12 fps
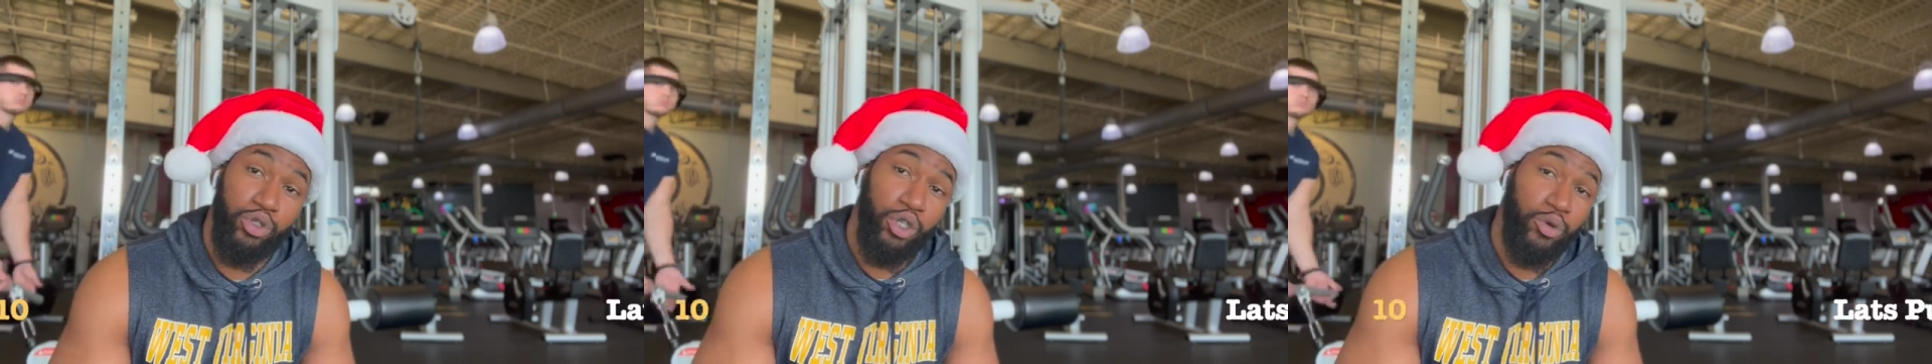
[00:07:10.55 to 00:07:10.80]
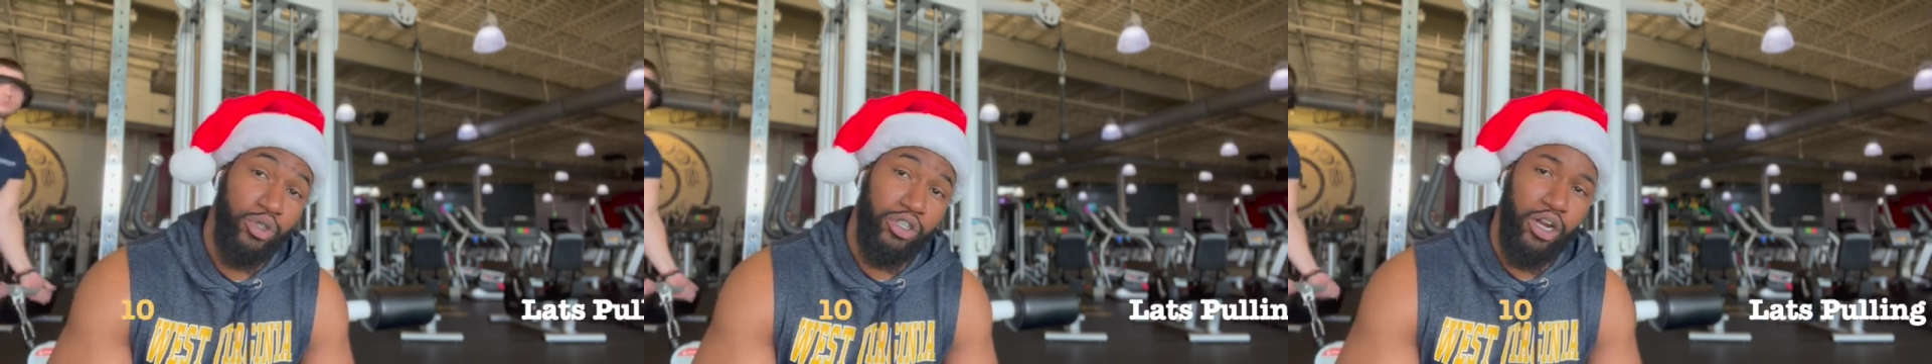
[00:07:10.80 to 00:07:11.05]
So
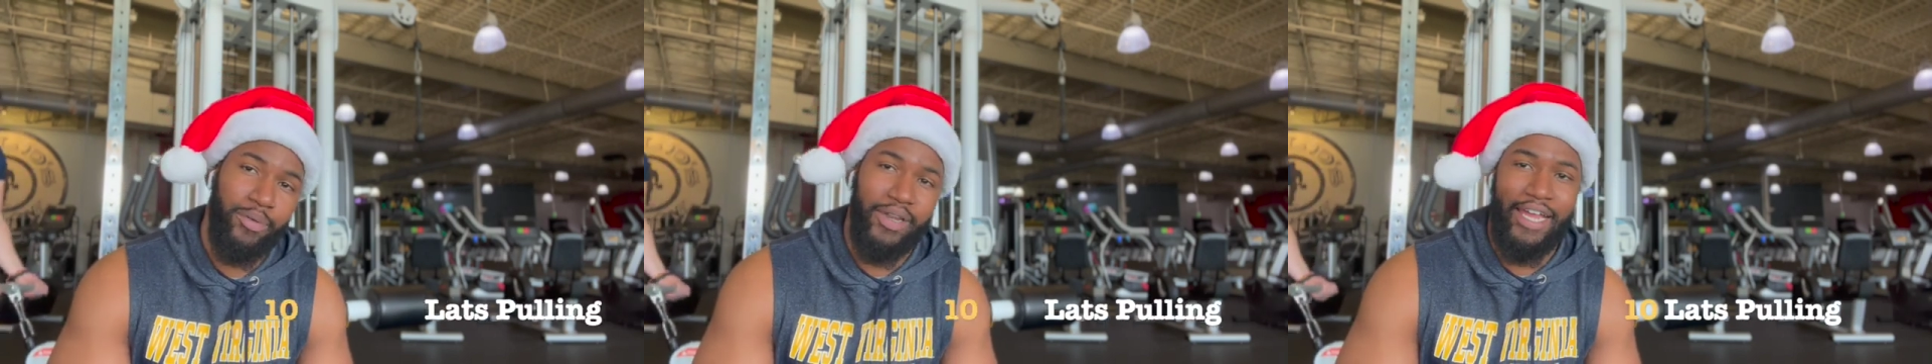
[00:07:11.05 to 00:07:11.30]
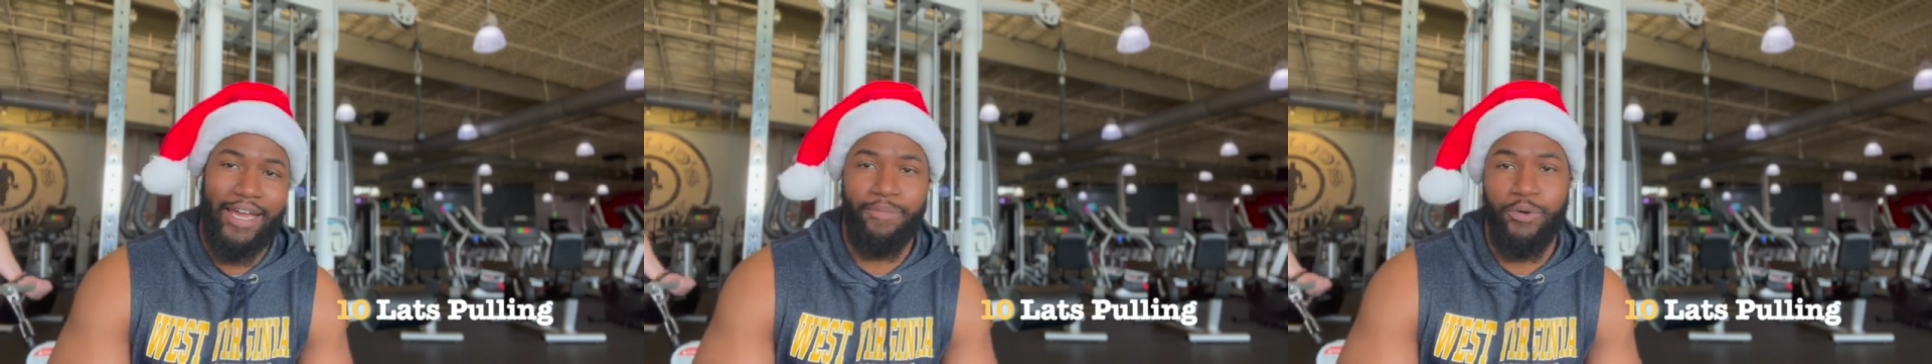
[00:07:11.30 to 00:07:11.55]
we'll start with
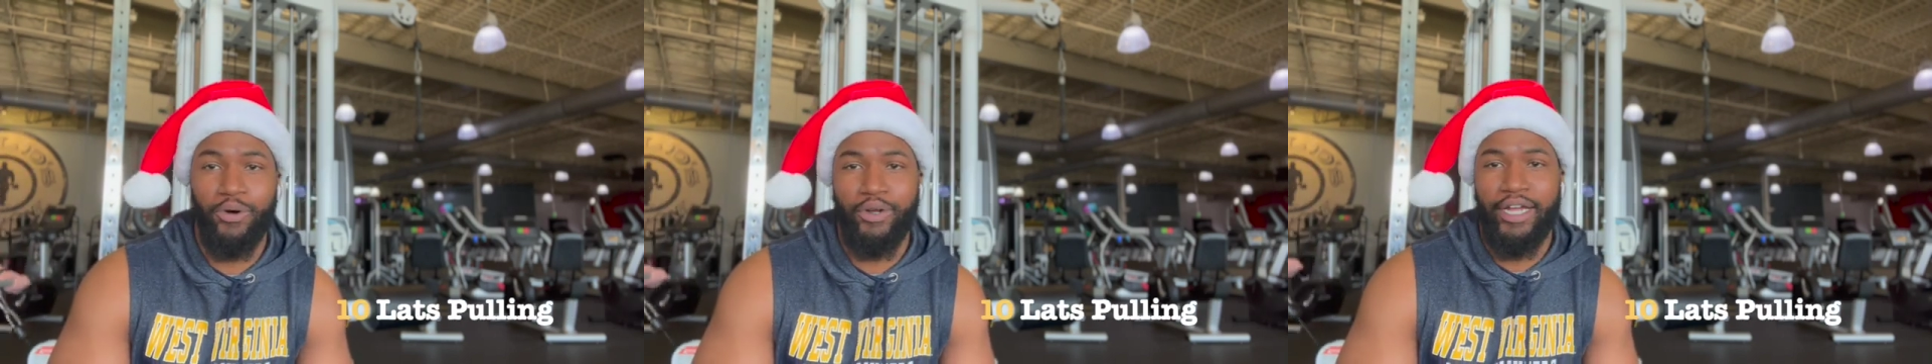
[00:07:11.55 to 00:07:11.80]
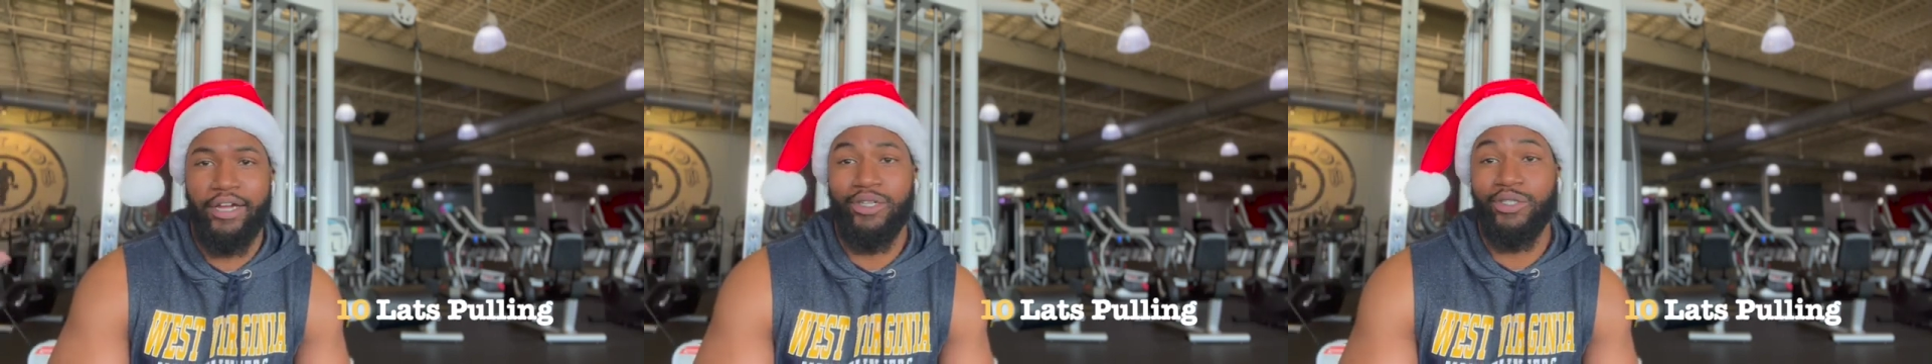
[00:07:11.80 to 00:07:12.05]
lat pull
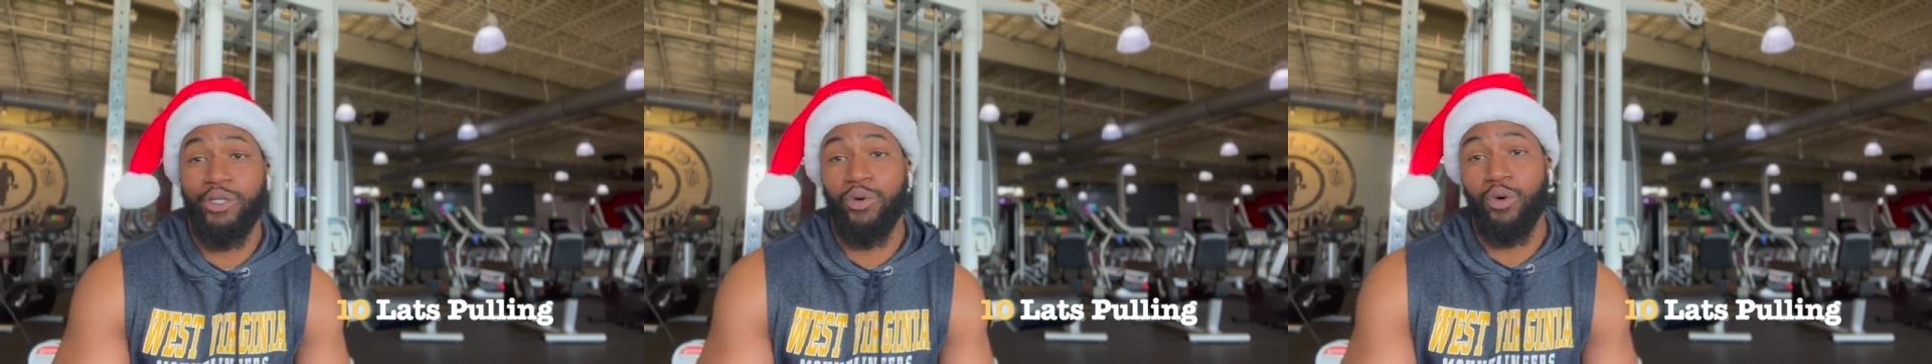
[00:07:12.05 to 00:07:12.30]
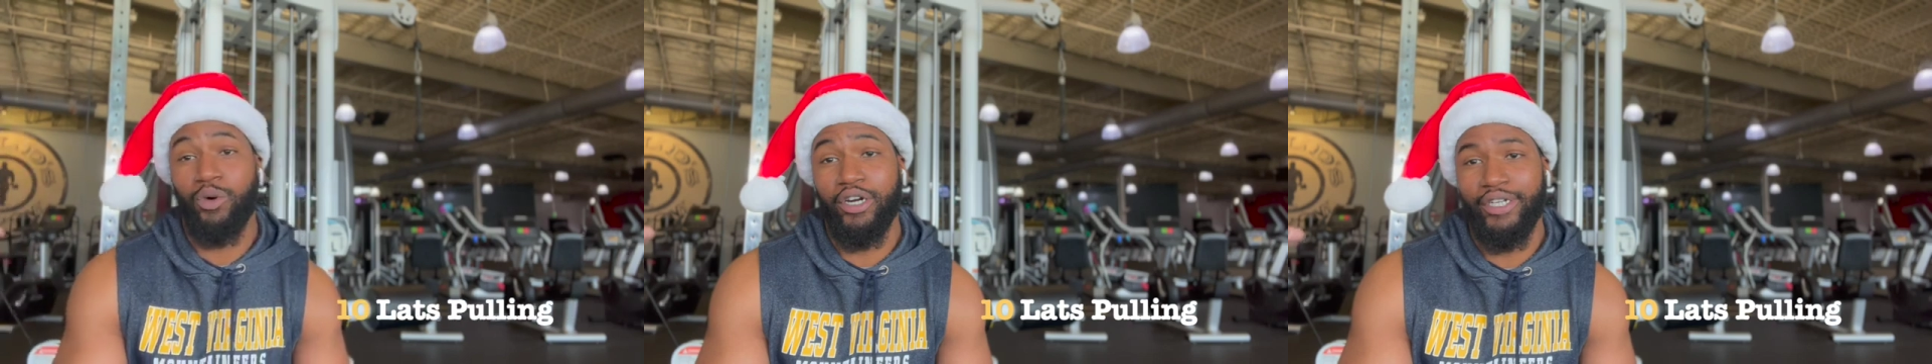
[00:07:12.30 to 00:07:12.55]
downs.
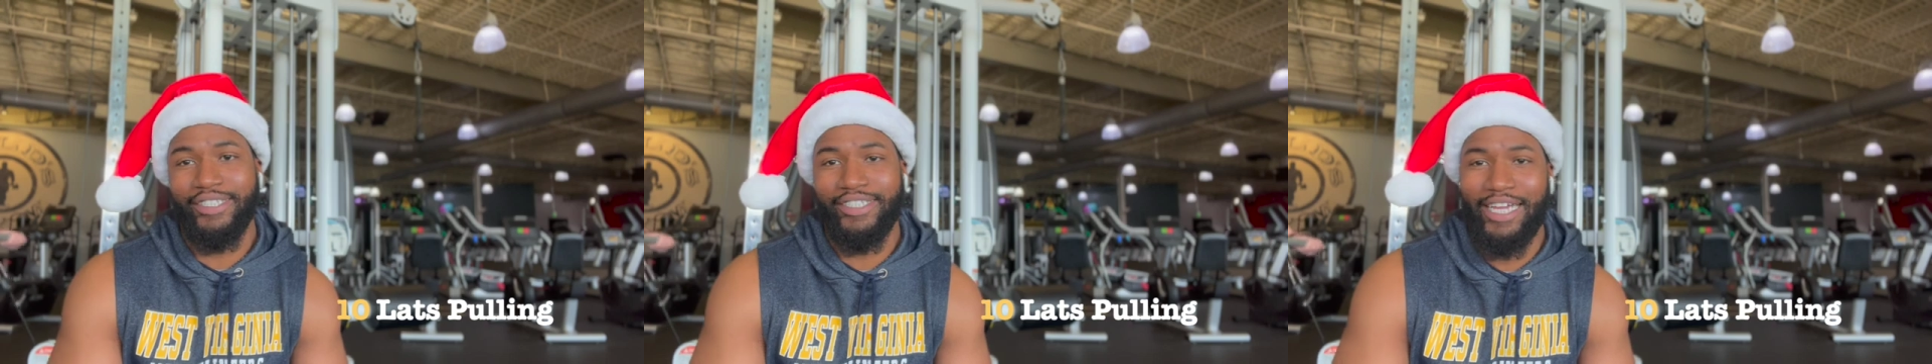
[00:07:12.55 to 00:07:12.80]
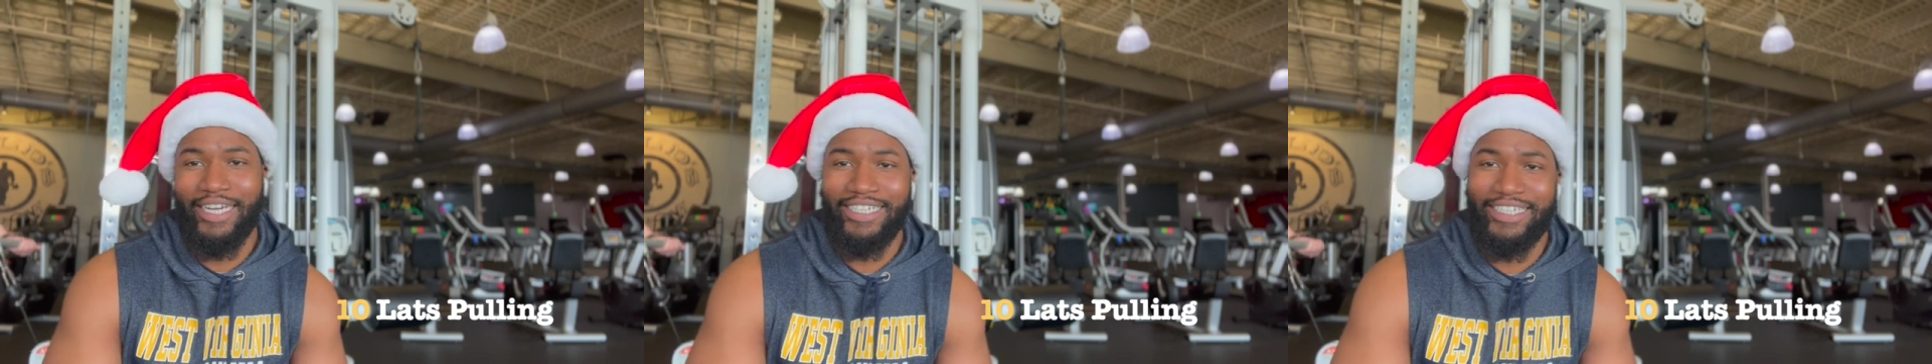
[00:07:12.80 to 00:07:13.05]
We'll work a
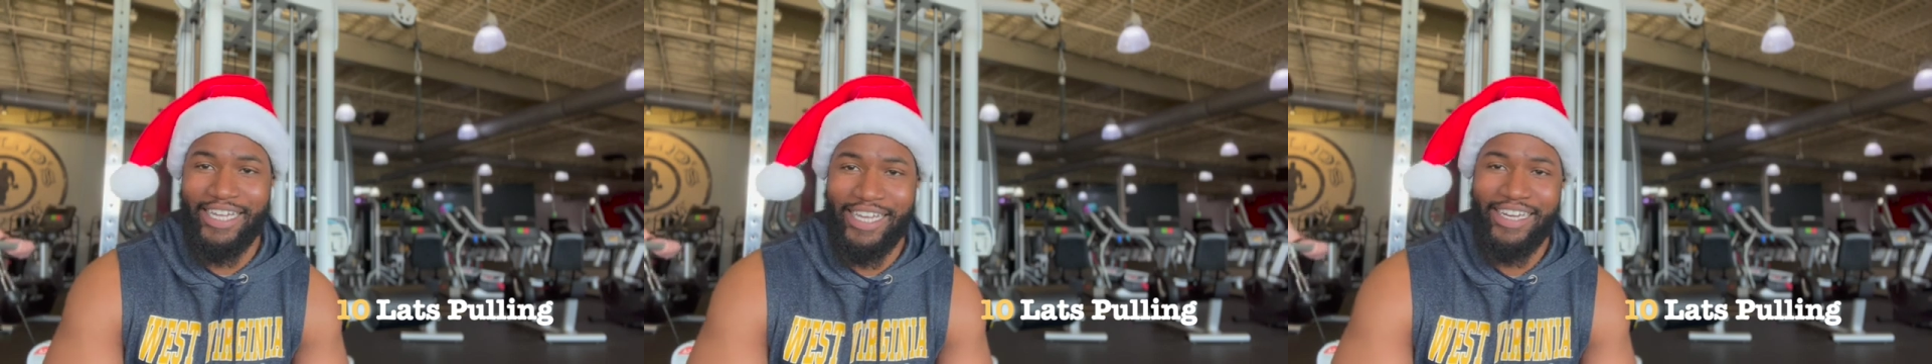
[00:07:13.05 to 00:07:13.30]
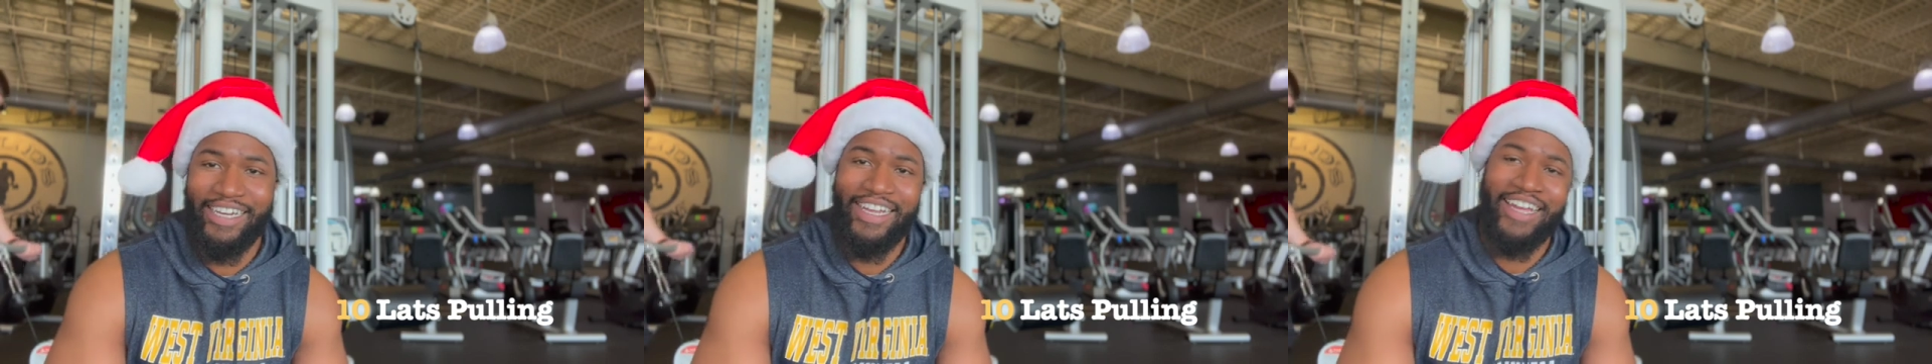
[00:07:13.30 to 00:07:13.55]
set of
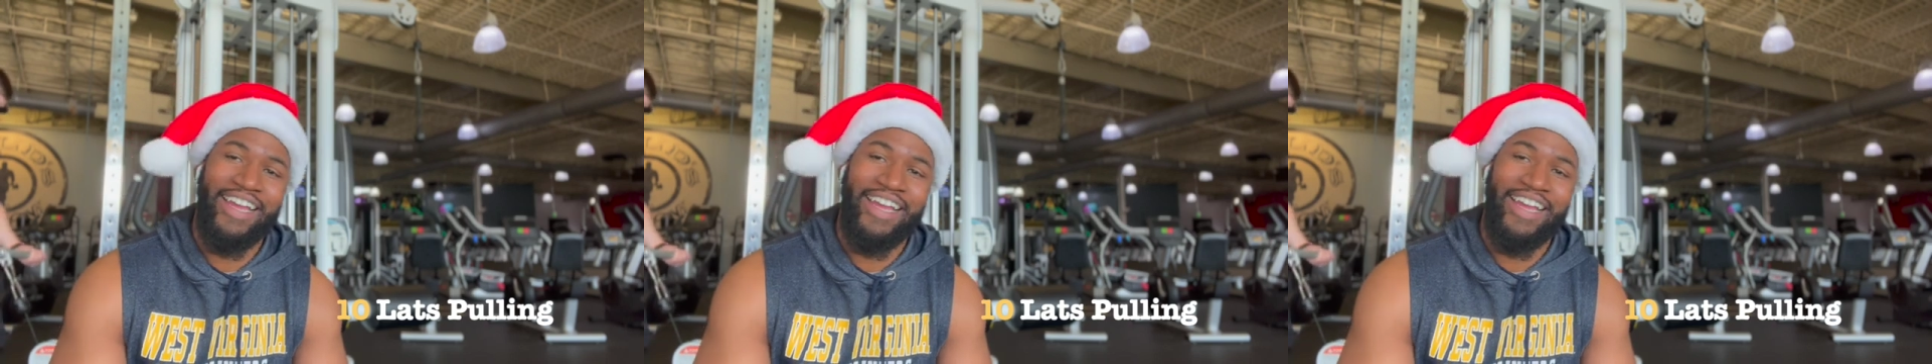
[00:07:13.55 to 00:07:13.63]
10.